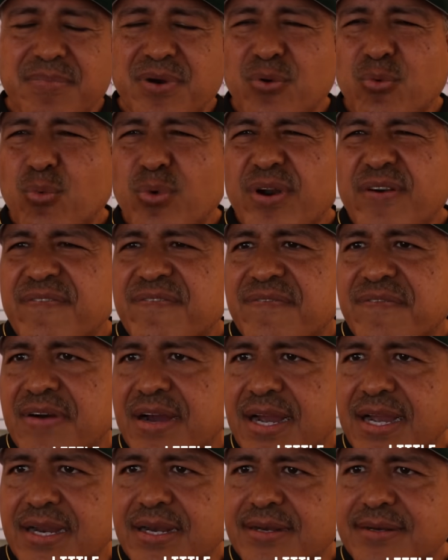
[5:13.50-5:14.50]
But one
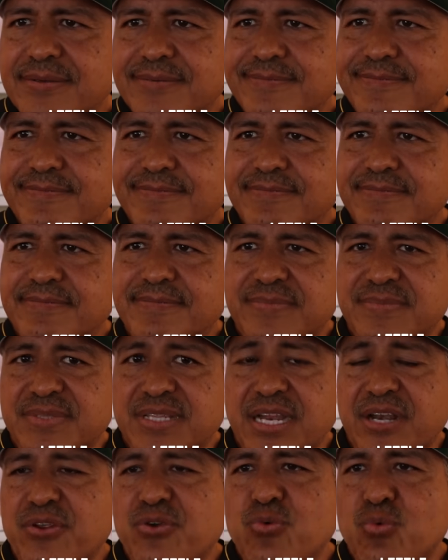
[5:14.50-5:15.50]
fight
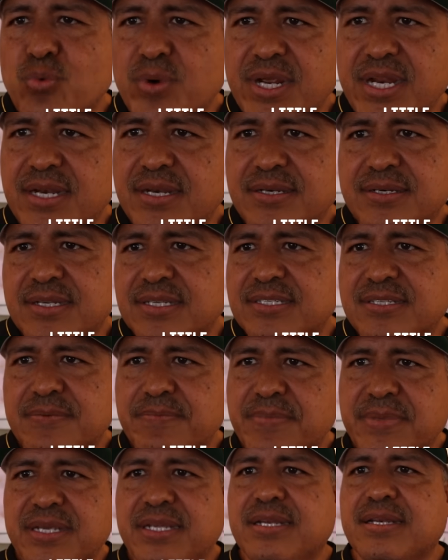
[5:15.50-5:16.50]
that you win
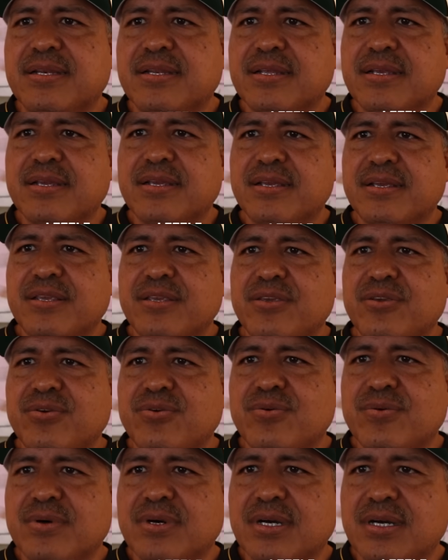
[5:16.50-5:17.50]
doesn't mean
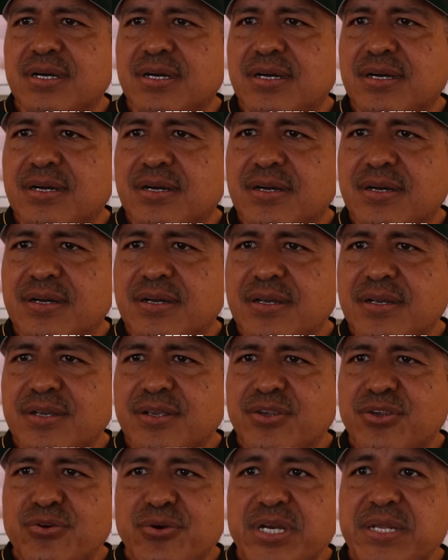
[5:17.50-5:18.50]
you
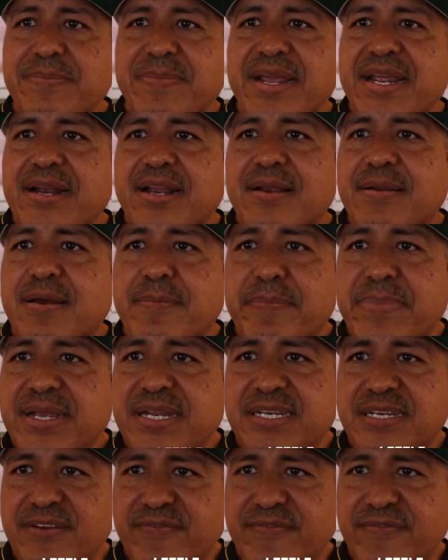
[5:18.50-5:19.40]
already made a big